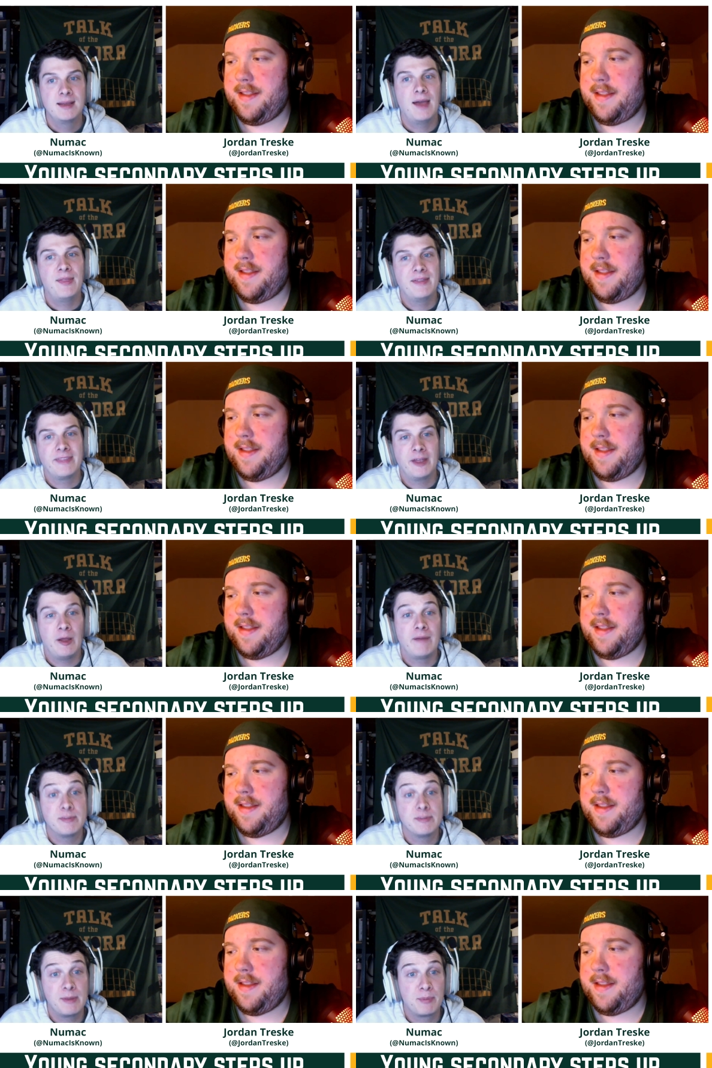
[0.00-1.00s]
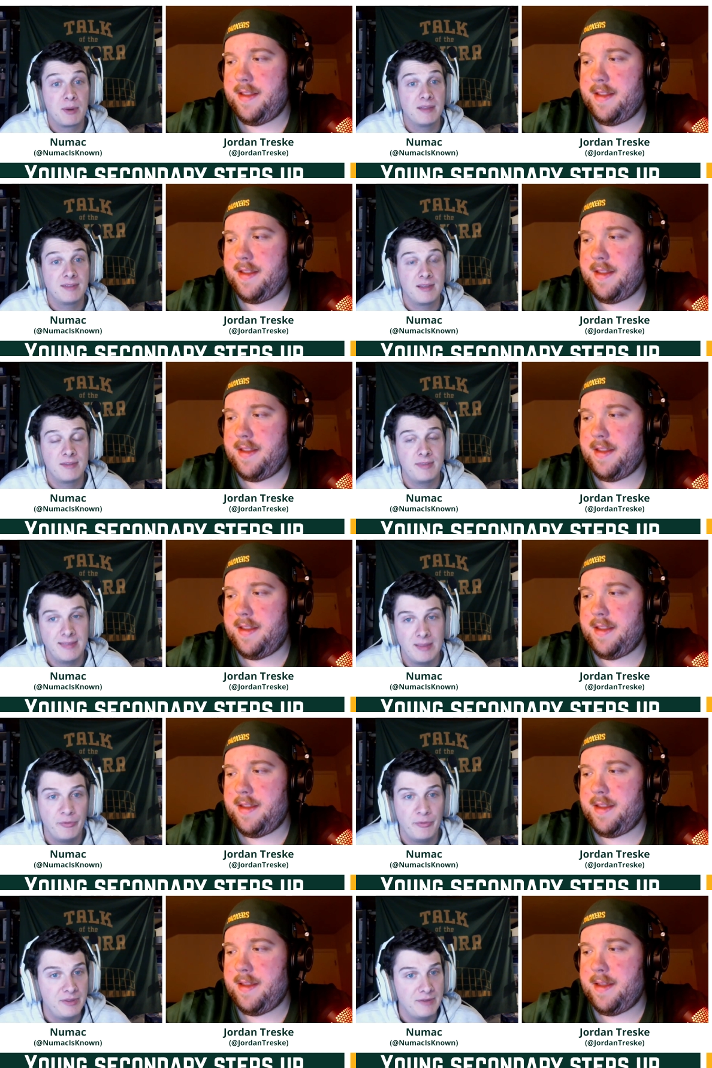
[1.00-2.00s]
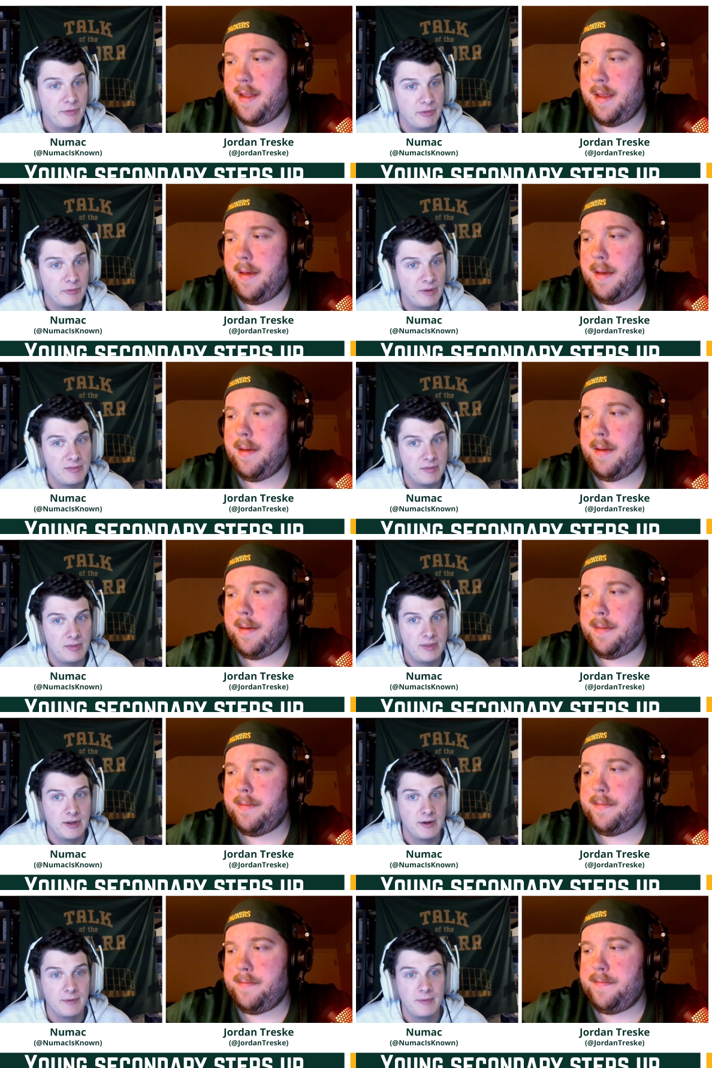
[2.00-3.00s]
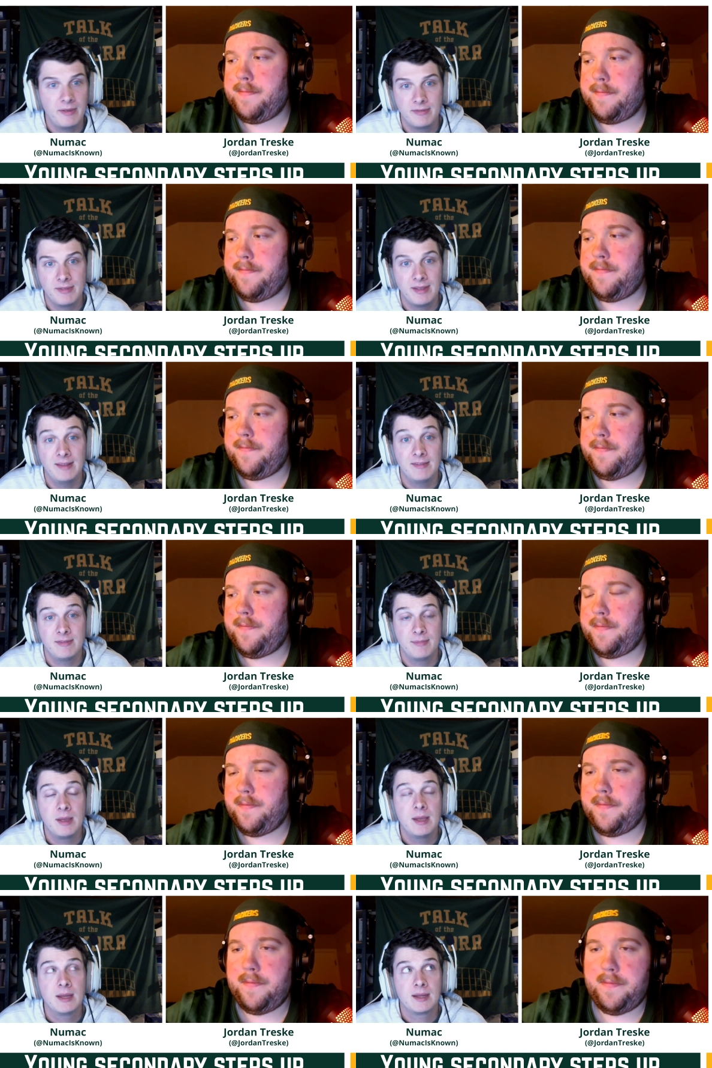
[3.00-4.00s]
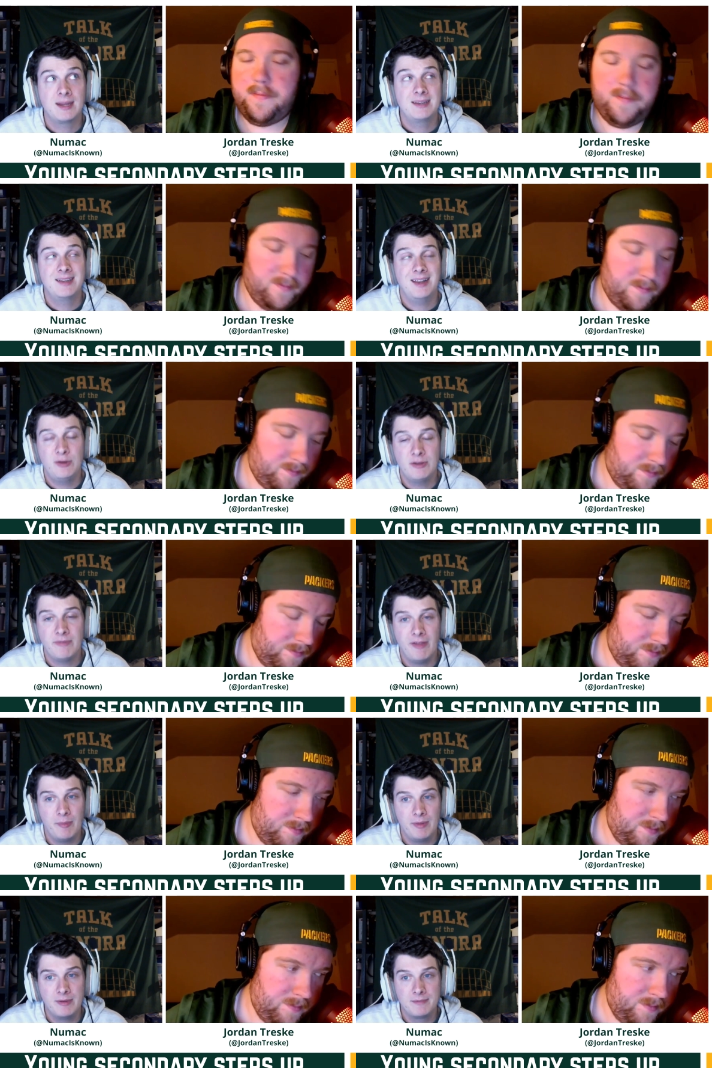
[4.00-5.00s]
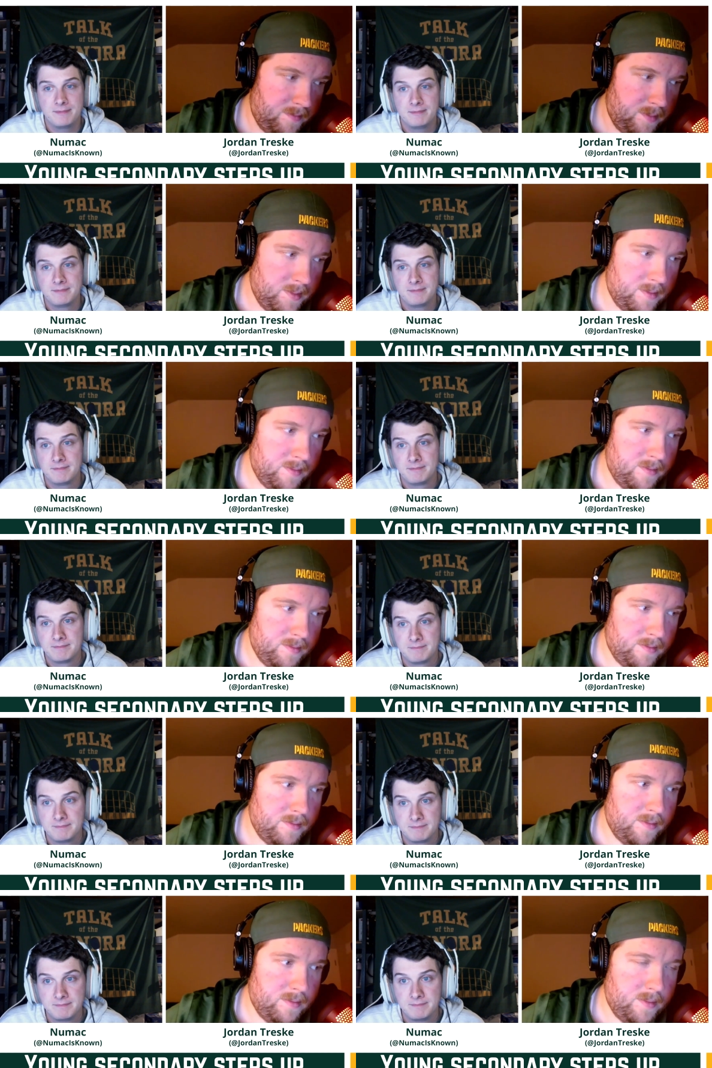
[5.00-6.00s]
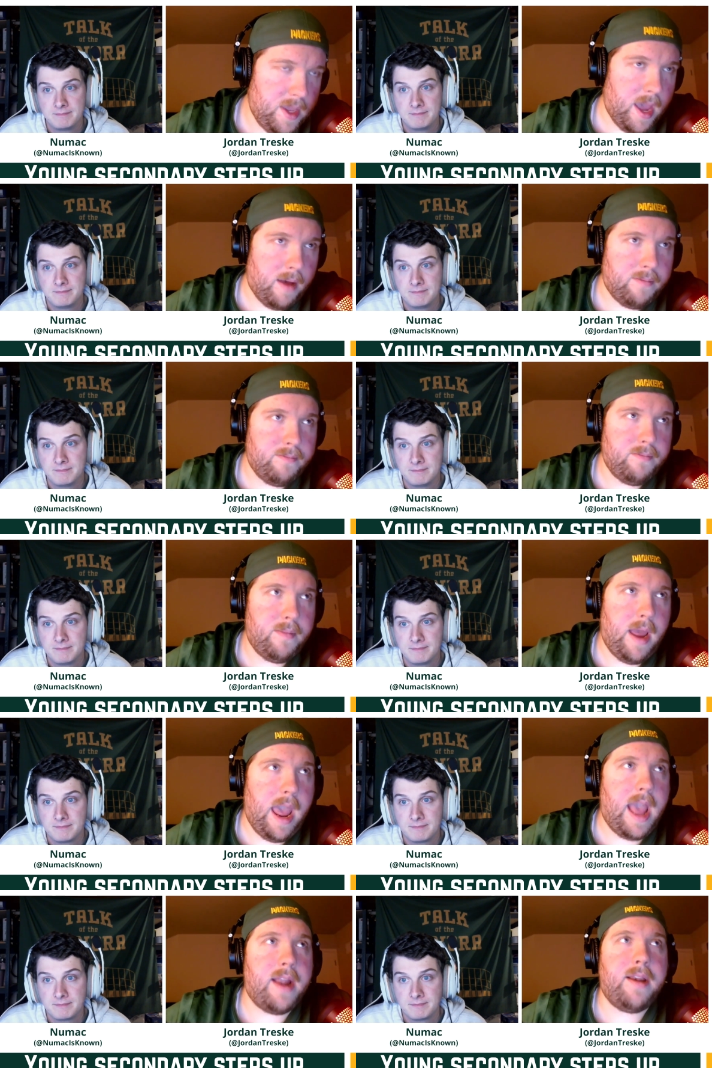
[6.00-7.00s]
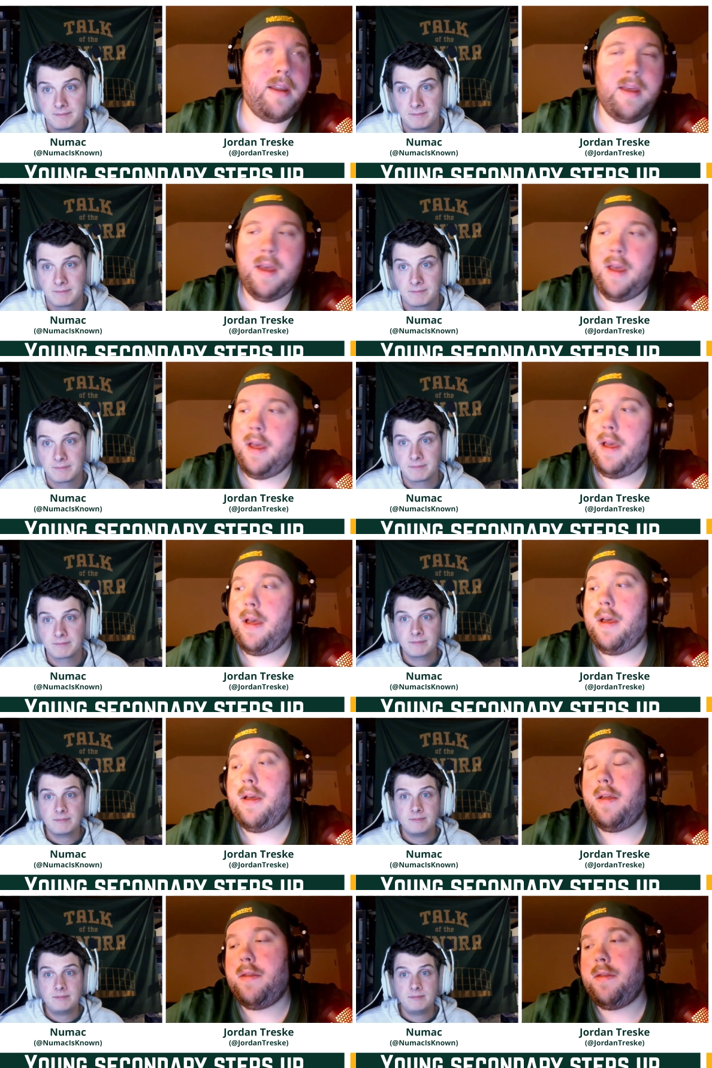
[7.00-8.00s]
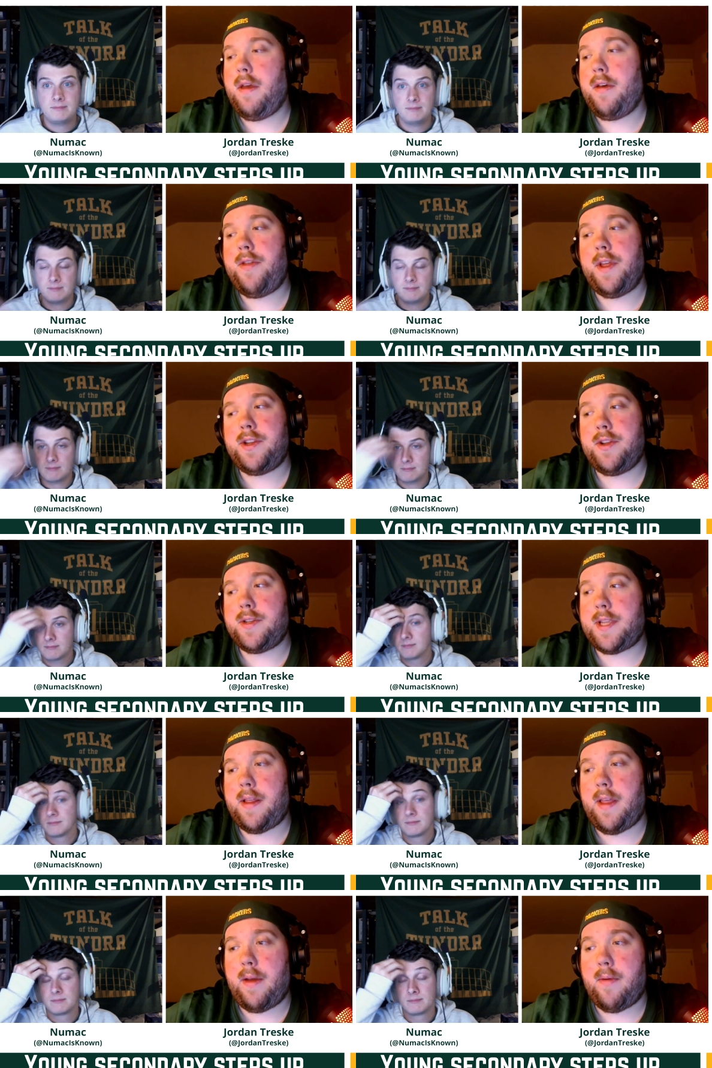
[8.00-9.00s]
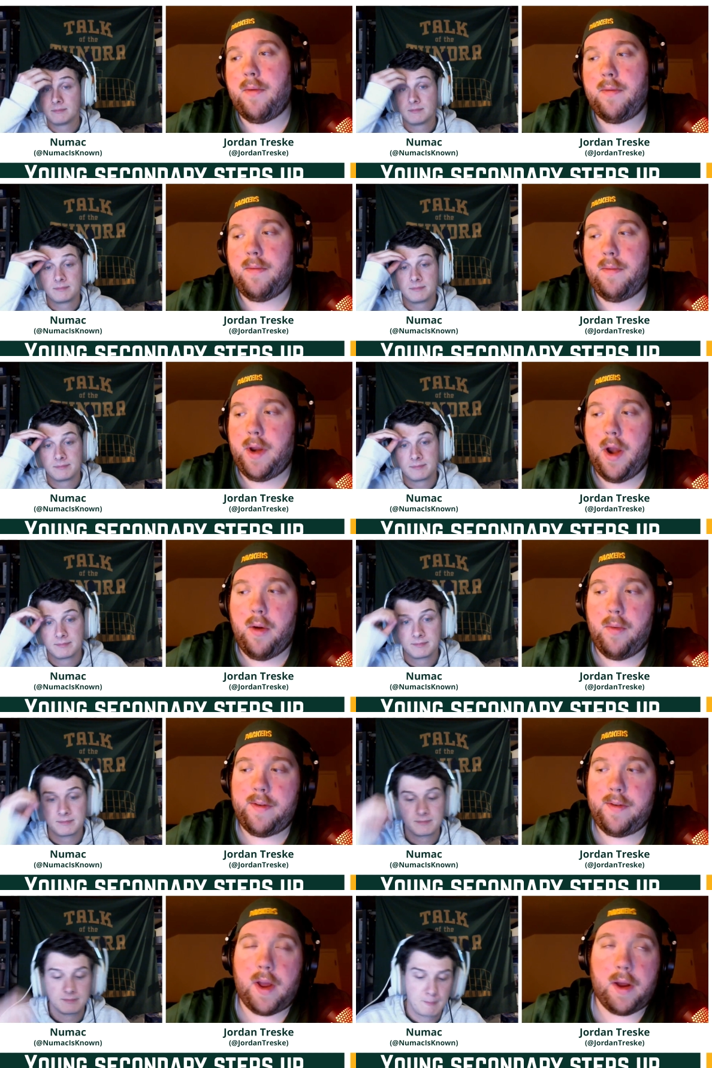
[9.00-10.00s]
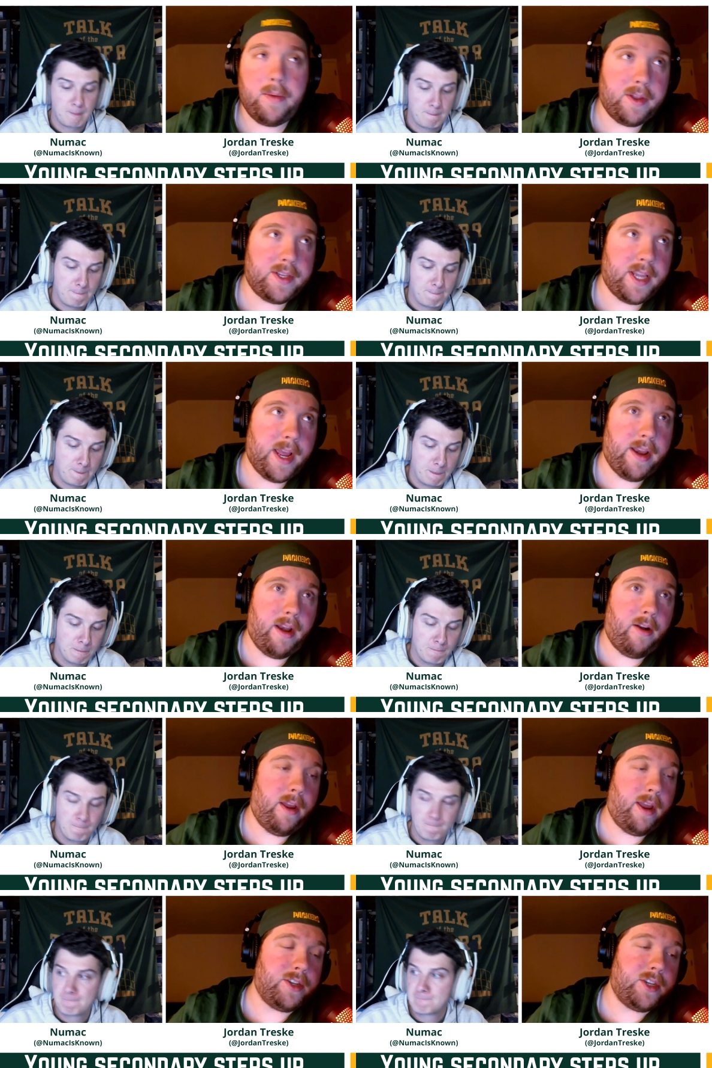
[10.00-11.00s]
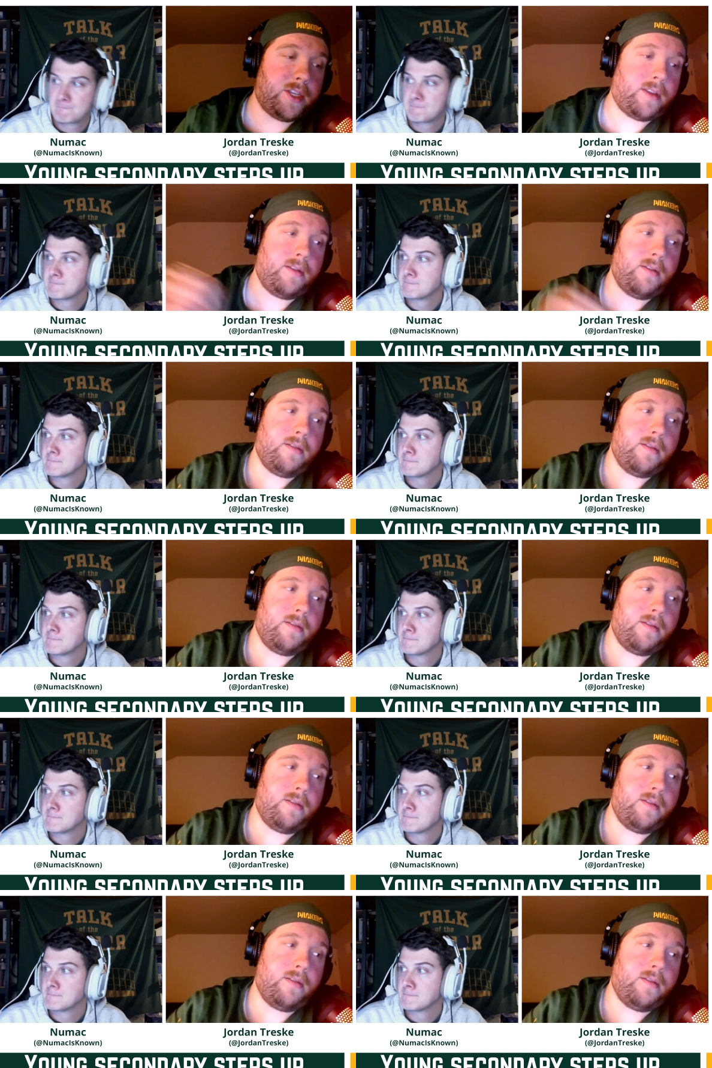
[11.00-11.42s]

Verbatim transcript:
Speaker 1: I think that'll obviously be a process thing that we'll see for the rest of the year as in his continued development.
Speaker 2: Yeah, and the other thing too is that, like, you know, we talk about the secondary and just